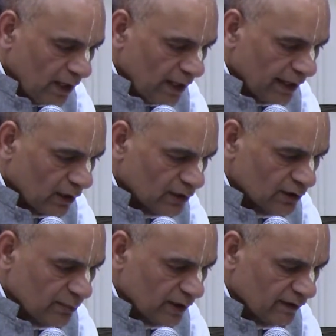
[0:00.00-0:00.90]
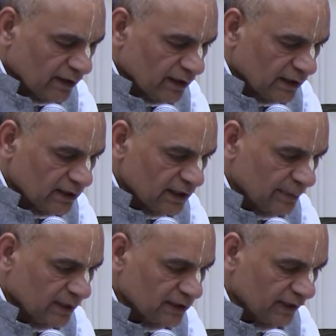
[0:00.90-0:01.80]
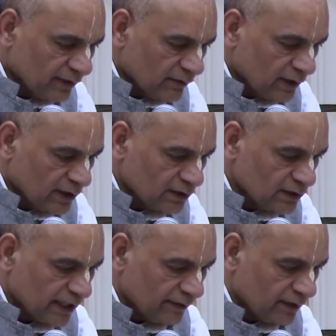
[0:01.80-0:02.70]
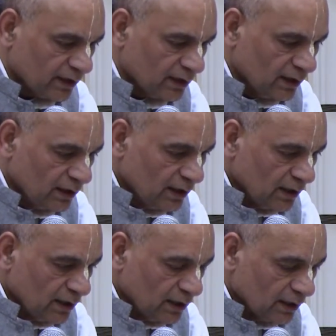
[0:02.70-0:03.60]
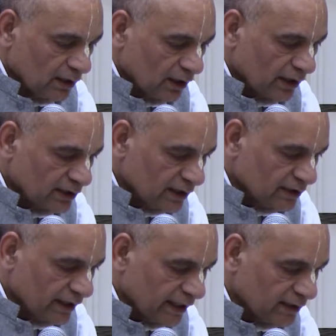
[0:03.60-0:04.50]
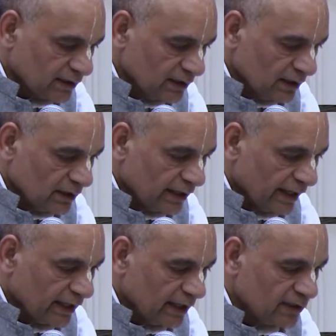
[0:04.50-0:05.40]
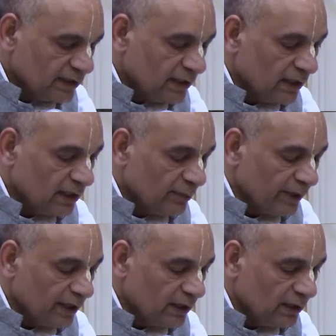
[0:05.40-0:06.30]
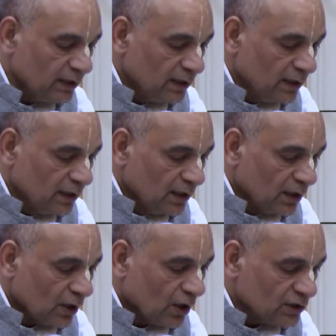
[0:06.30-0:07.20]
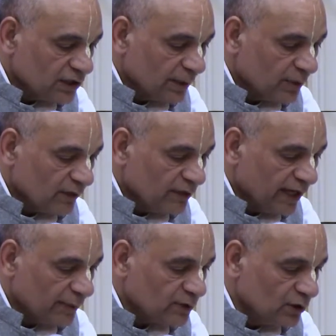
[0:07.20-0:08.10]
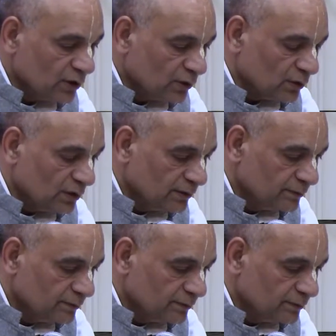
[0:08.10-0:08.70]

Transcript: And also in Bhagavad Gita, chapter seven, verse seven, Lord Krishna says that he is the ultimate concept of the Absolute Truth.